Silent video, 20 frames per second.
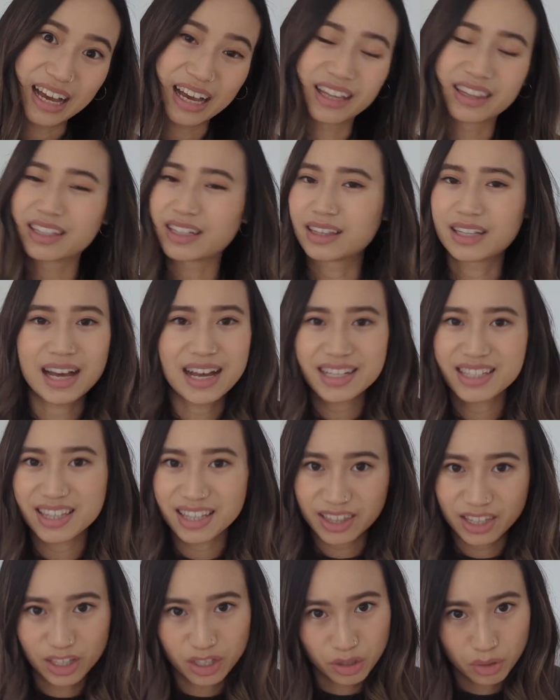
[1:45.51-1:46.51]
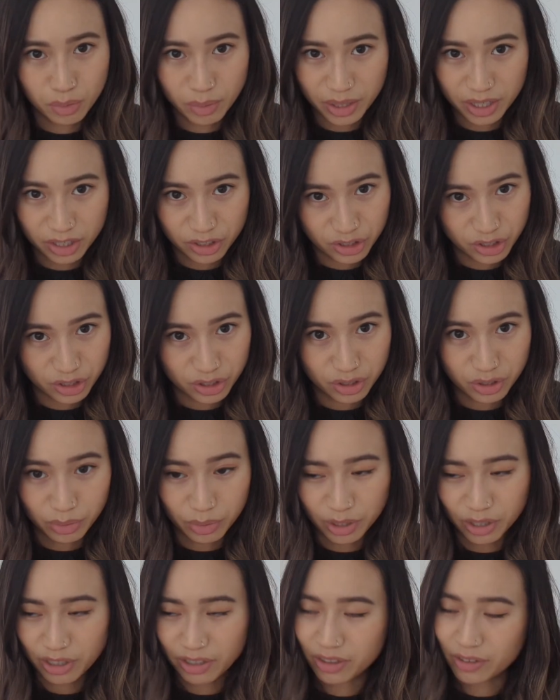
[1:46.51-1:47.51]
and the last thing that you want to do
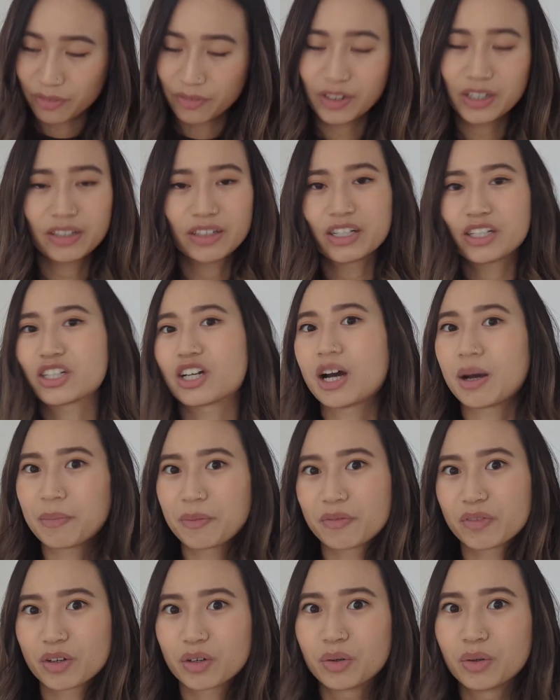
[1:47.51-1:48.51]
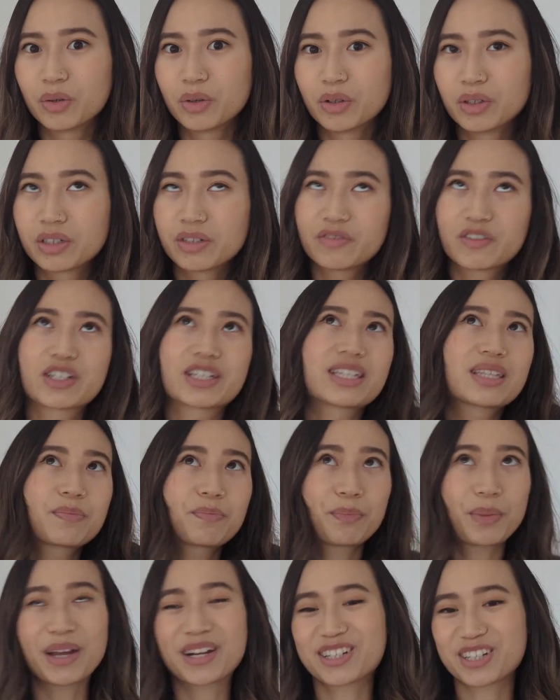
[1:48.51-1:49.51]
when you're at the very top of the hold, you've just
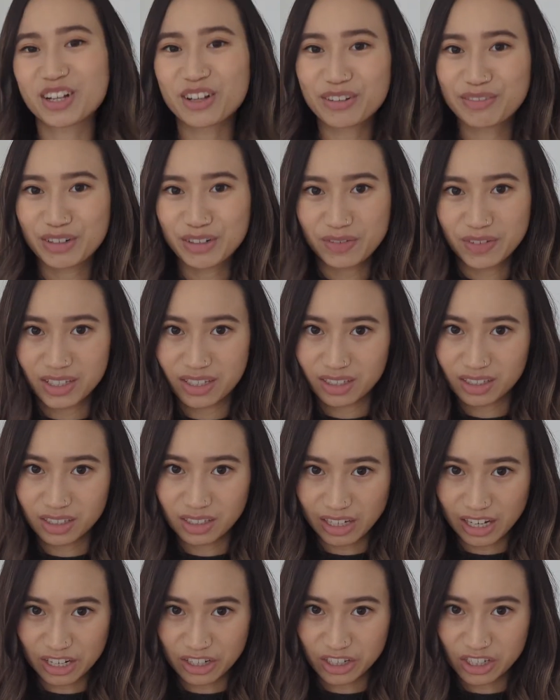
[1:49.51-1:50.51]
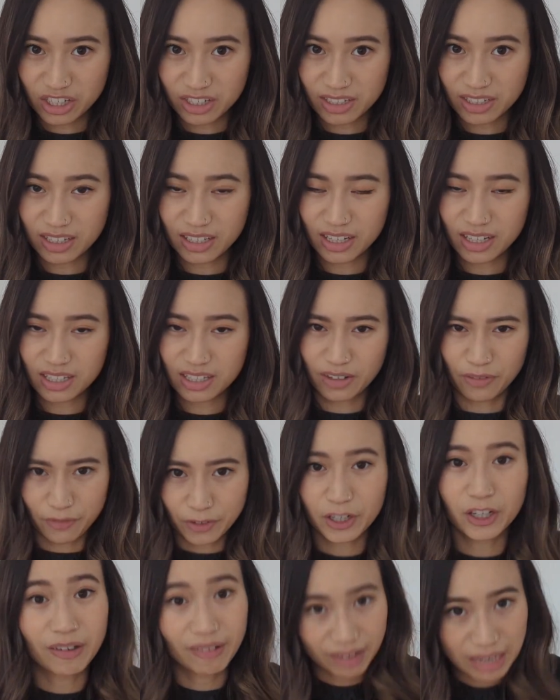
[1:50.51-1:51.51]
spent all of your physical energy, is to
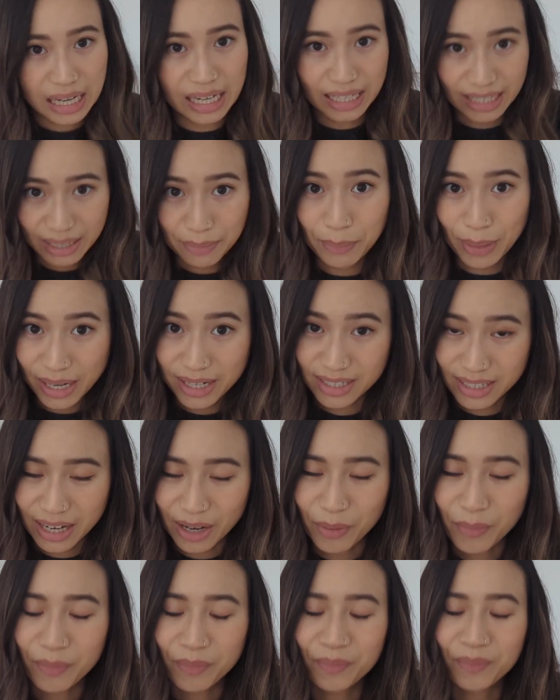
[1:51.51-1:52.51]
figure out how to get back down.